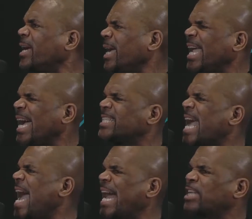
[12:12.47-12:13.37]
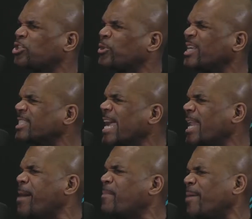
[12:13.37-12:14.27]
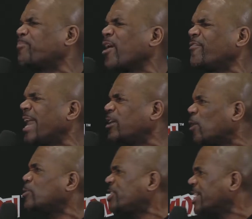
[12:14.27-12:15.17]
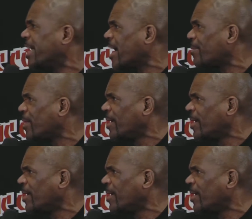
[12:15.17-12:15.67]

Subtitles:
He has an attitude. He's like my brother that don't shut up.